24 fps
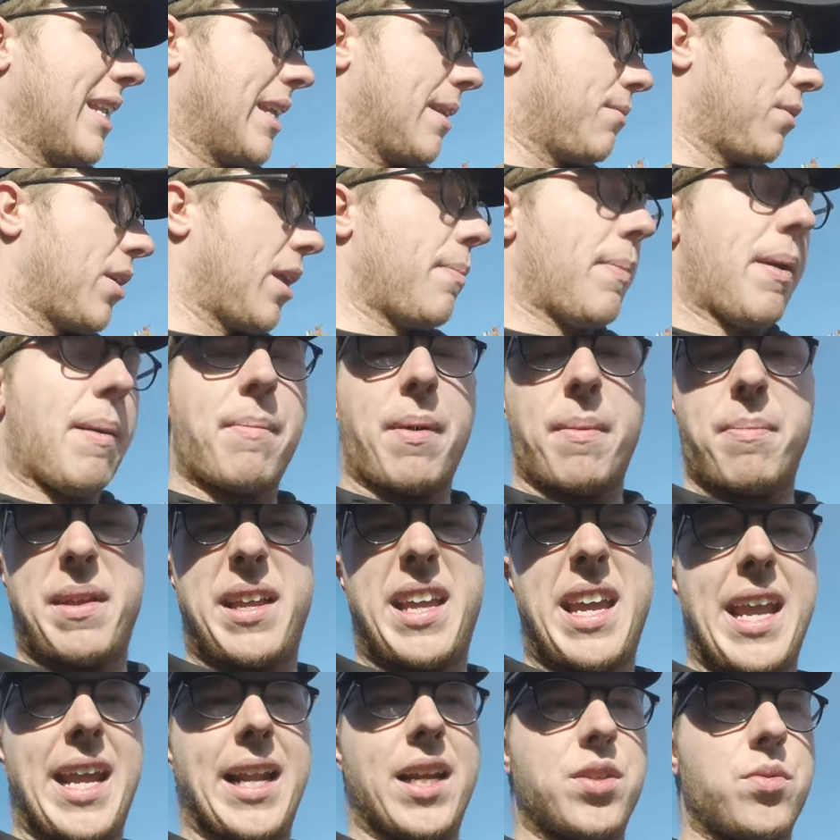I'm going to pump up the
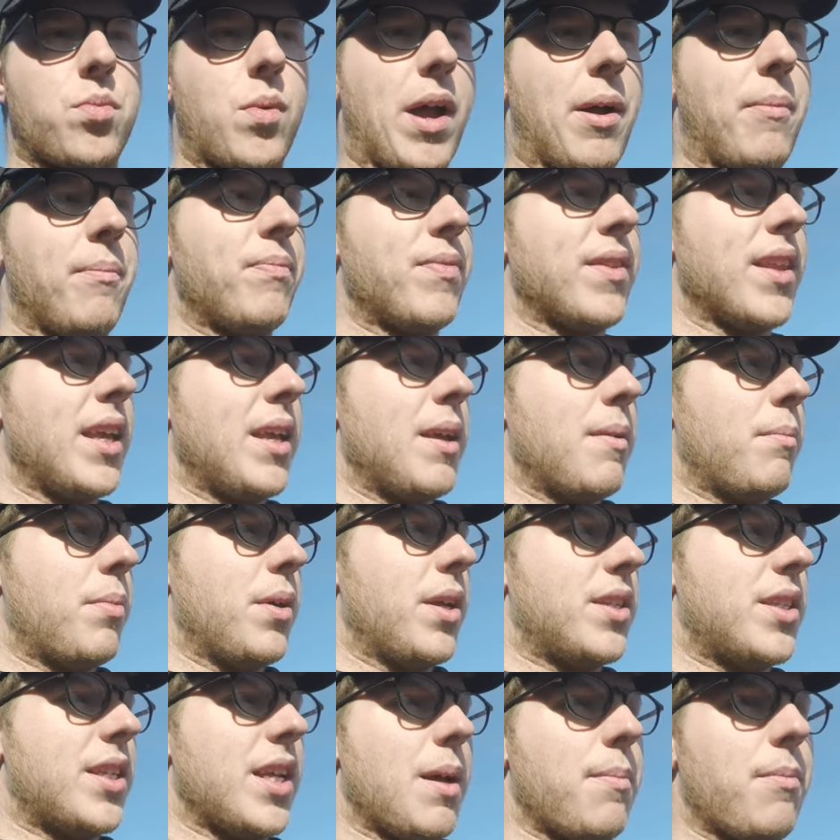keel as well.
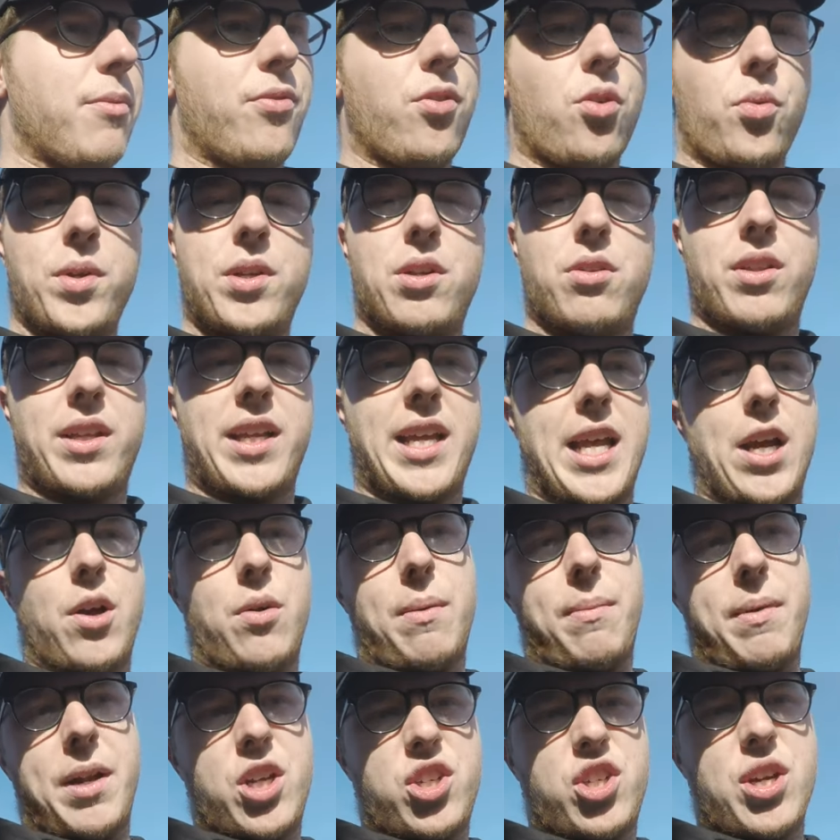But uh, before we do the keel,
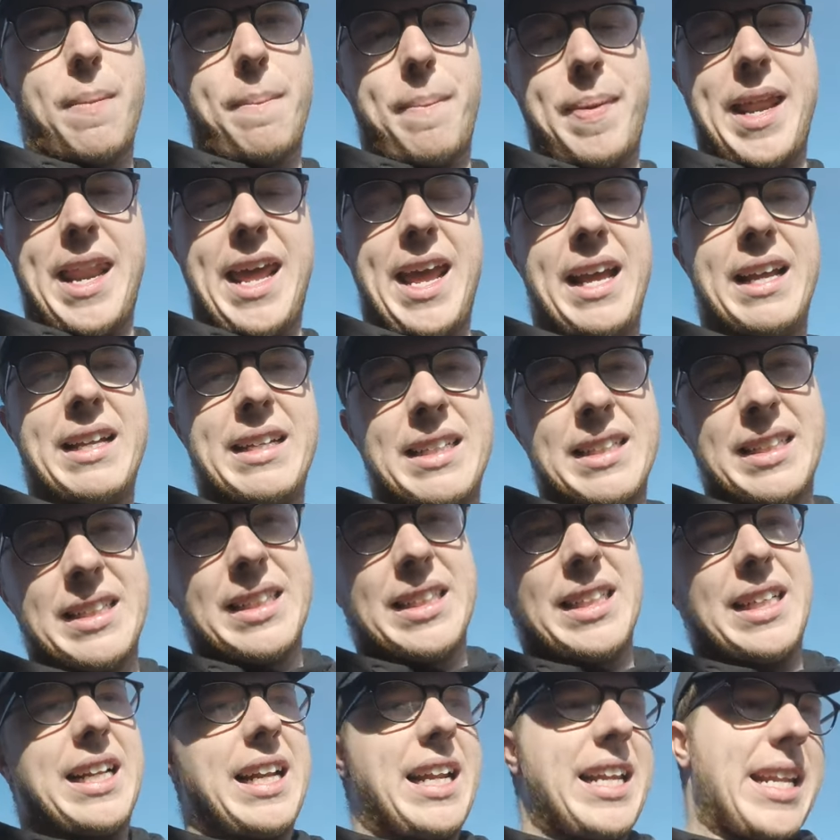I'm going to jump in it,
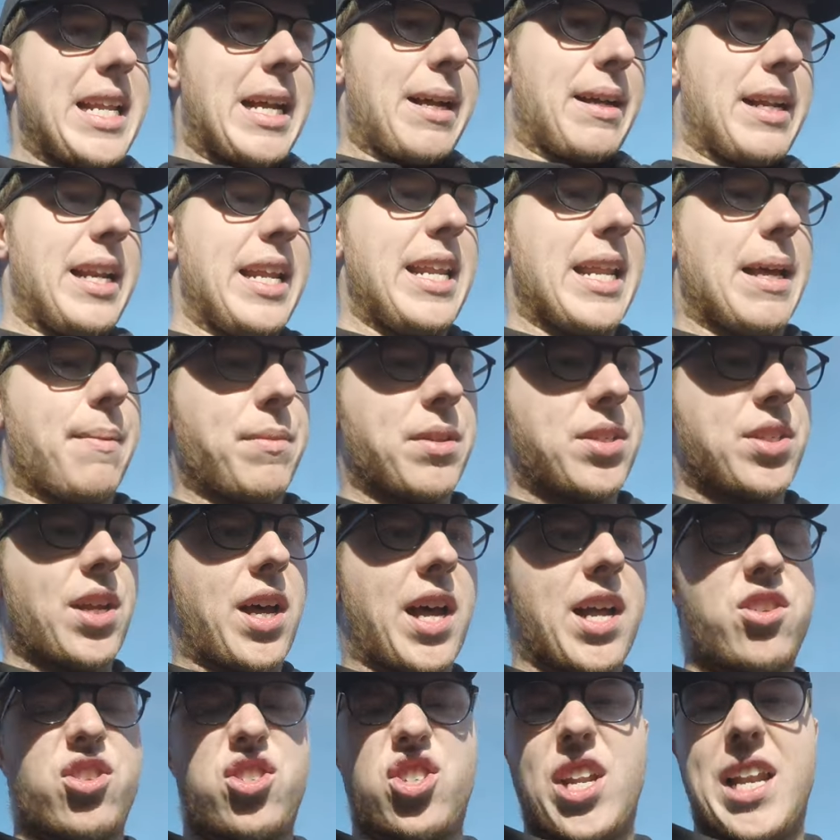clean up, clean up the
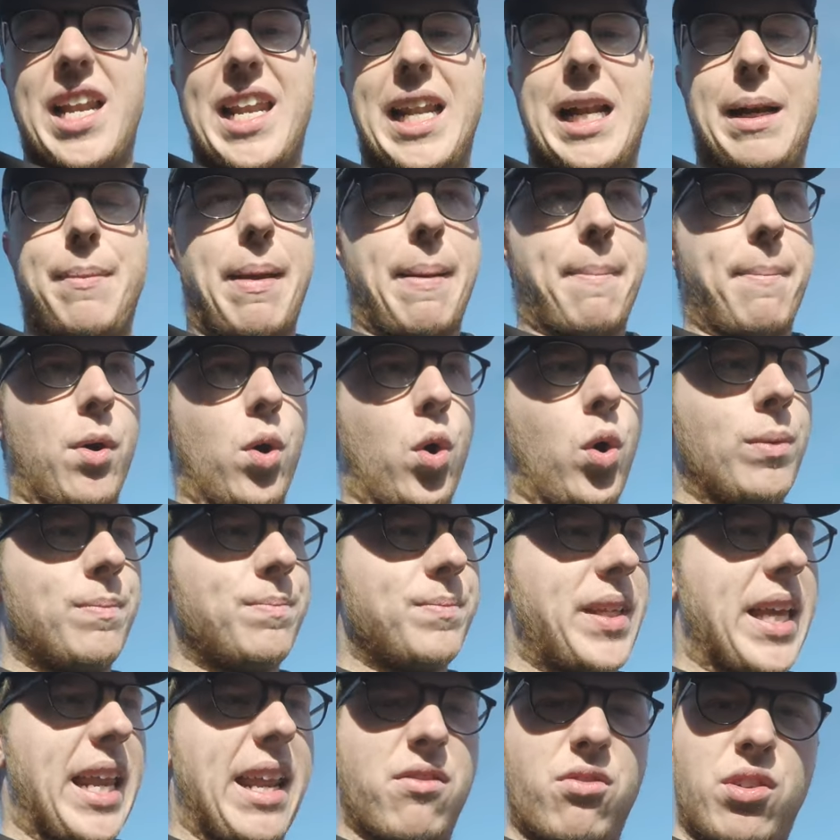sides just a little bit more,
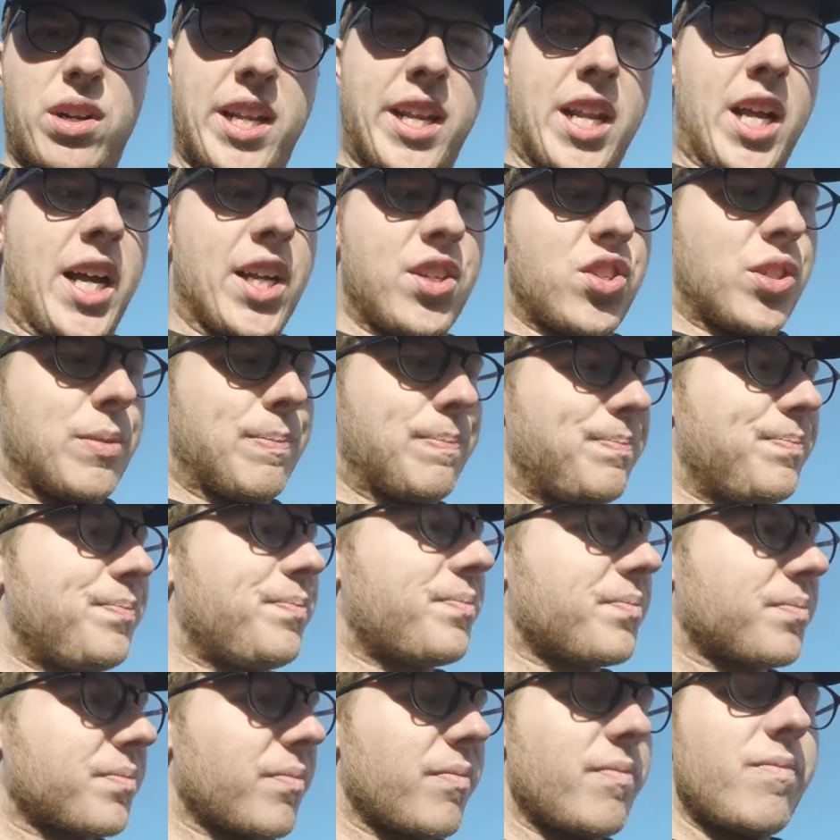get it really nice,
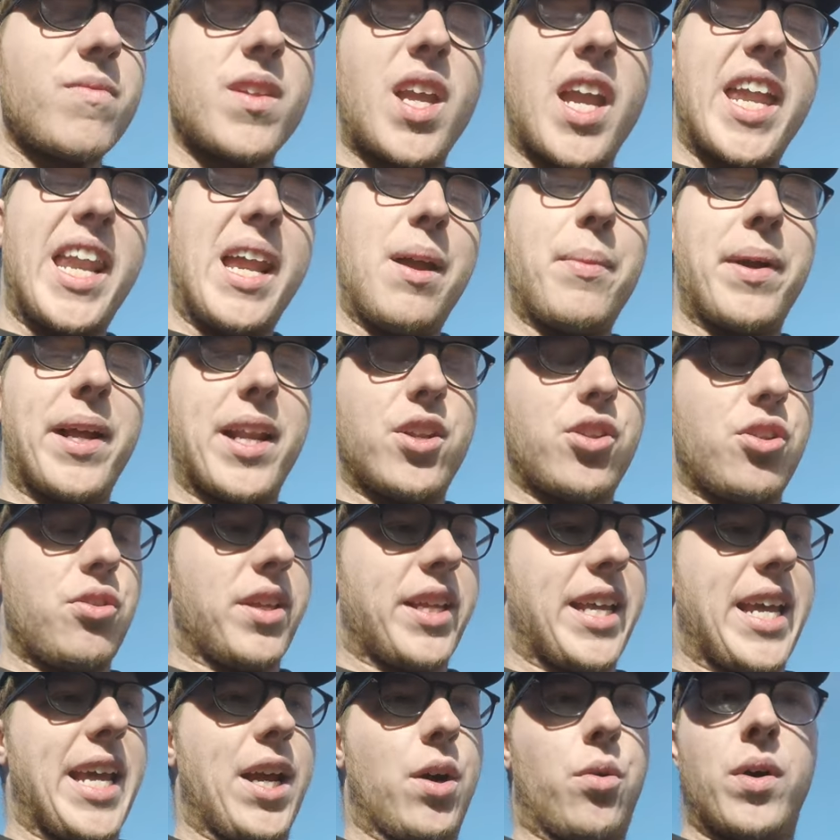and then we're going to do the
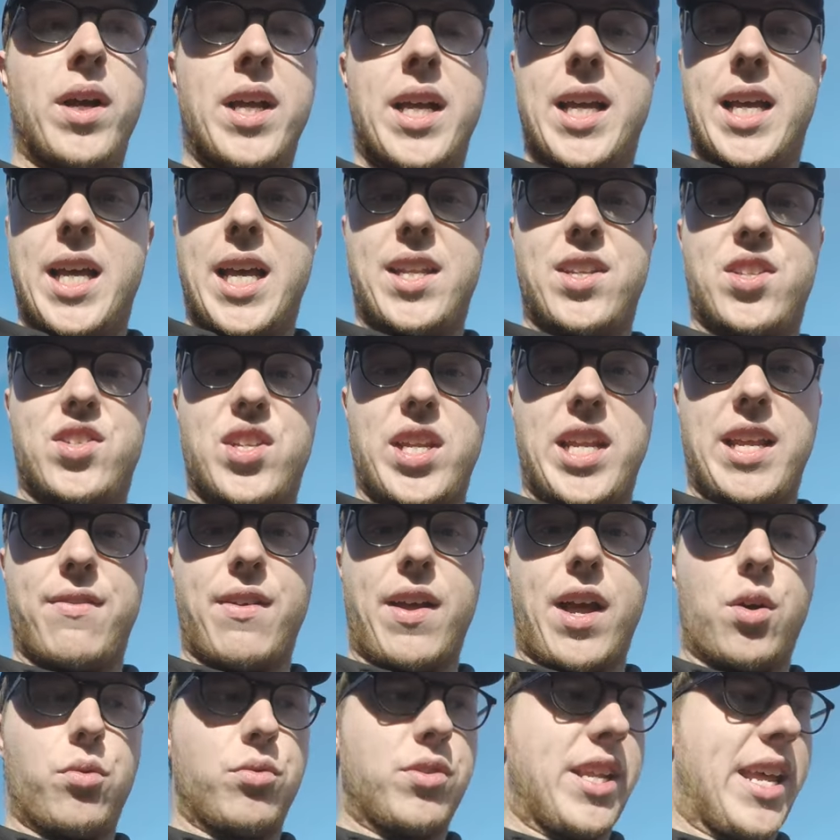keel and see if it
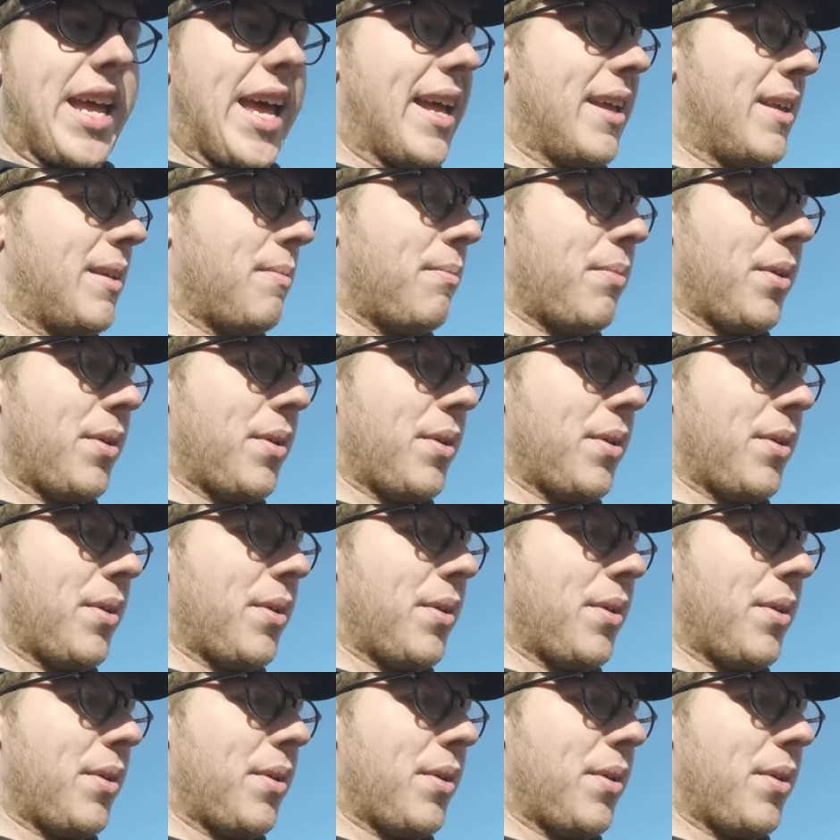holds air.